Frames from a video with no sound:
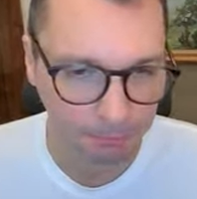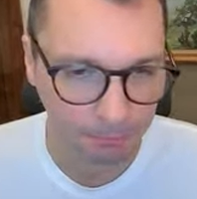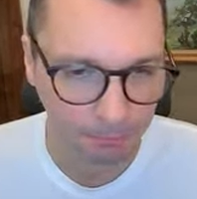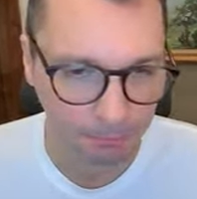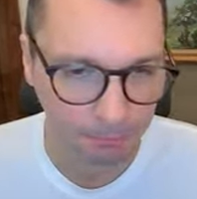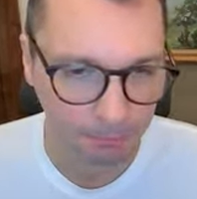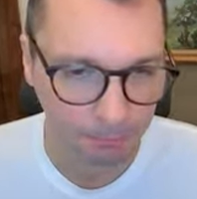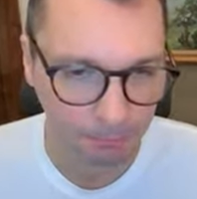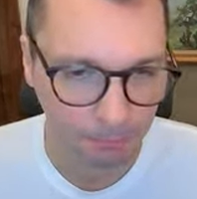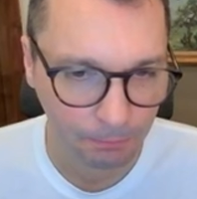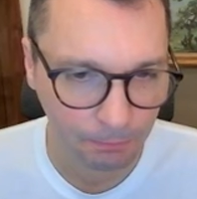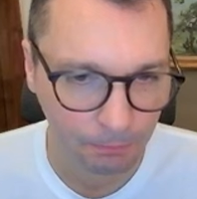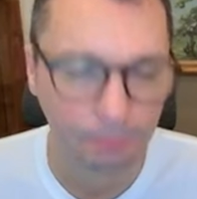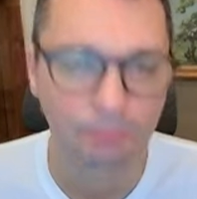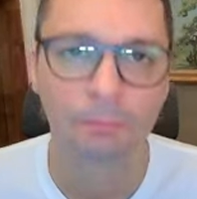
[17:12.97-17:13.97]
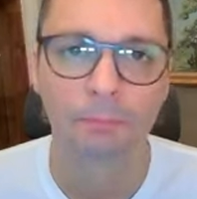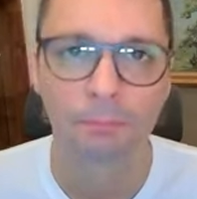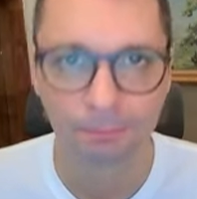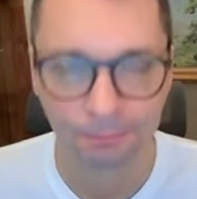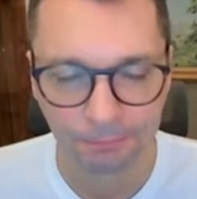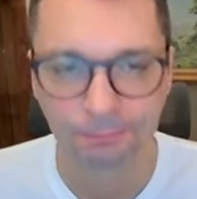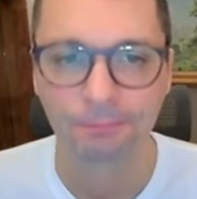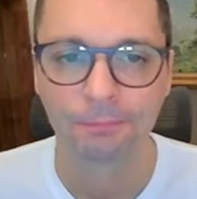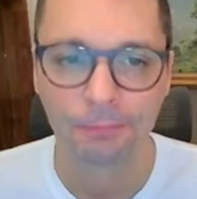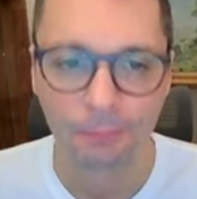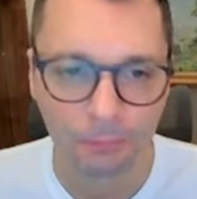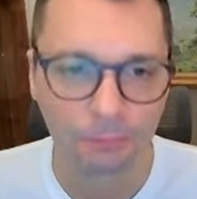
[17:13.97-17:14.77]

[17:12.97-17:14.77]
Nothing is said.